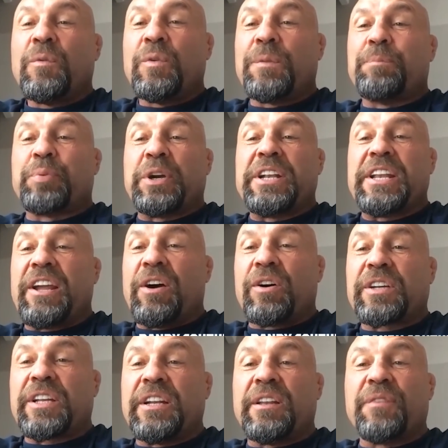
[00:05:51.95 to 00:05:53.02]
with brittney
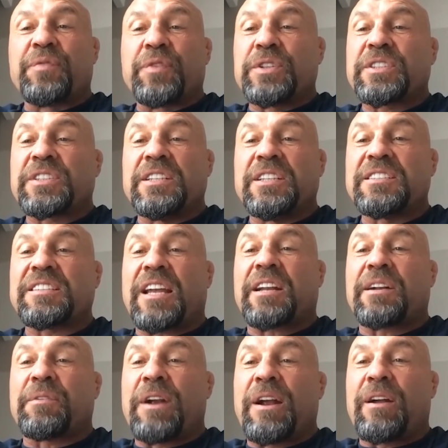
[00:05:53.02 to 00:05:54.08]
elkin in the first and the
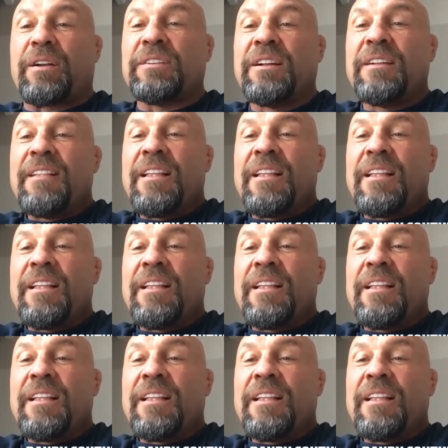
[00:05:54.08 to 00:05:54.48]
second round